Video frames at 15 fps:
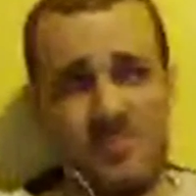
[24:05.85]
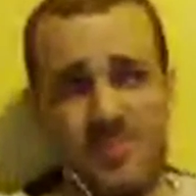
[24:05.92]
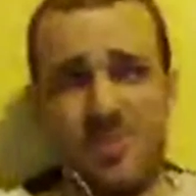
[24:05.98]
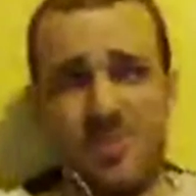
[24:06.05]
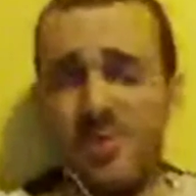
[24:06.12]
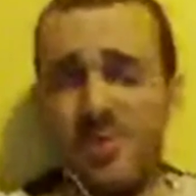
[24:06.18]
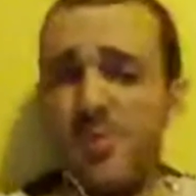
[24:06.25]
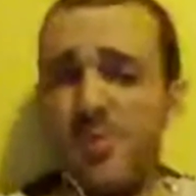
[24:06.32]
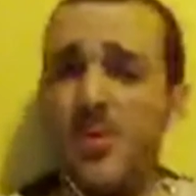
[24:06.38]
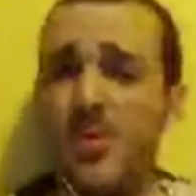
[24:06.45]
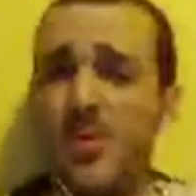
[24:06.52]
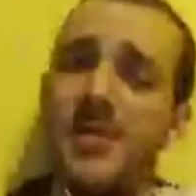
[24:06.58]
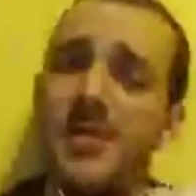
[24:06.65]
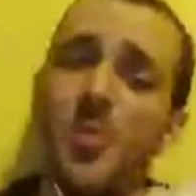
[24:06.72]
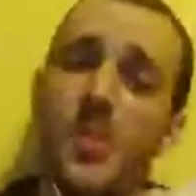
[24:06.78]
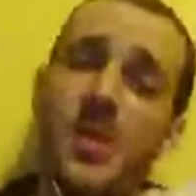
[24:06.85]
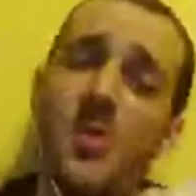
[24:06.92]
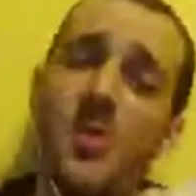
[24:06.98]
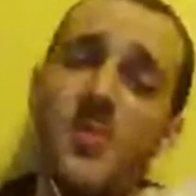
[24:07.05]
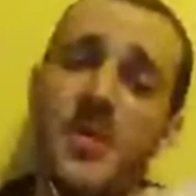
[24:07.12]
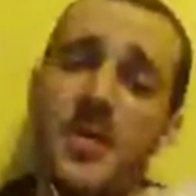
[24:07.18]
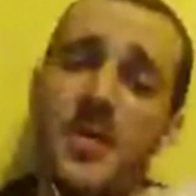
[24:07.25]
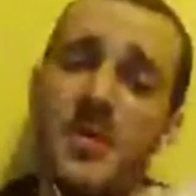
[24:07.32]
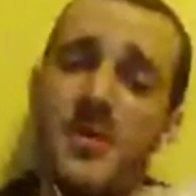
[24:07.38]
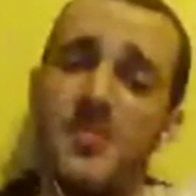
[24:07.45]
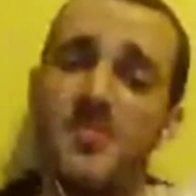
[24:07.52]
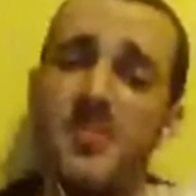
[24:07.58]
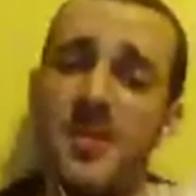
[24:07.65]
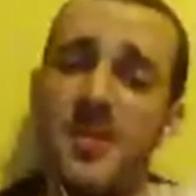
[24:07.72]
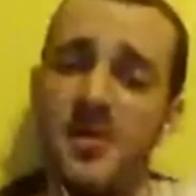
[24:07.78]
Two, we had to relocate
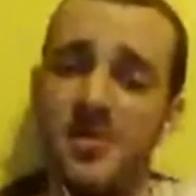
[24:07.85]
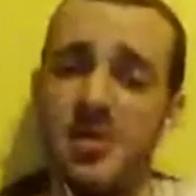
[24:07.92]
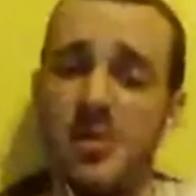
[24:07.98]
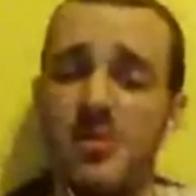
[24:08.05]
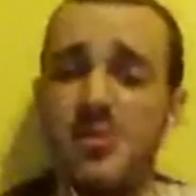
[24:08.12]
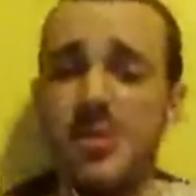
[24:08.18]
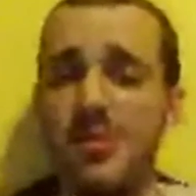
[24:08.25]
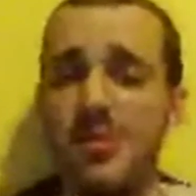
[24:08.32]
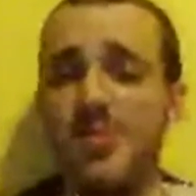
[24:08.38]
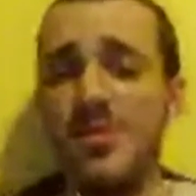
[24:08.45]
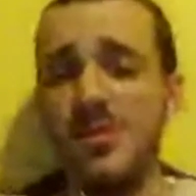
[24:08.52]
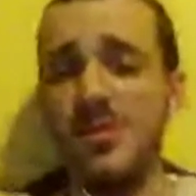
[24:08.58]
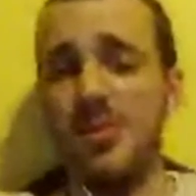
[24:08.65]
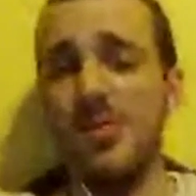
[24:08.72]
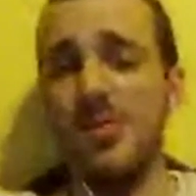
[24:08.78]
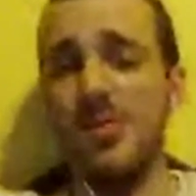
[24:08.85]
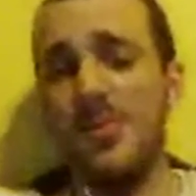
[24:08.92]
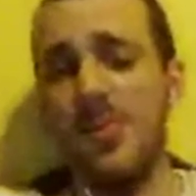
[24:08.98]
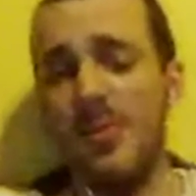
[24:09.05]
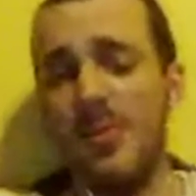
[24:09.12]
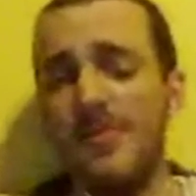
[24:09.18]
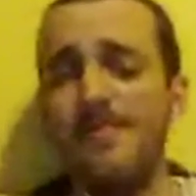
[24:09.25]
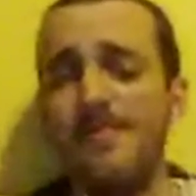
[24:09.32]
him because Lucian was looking for him.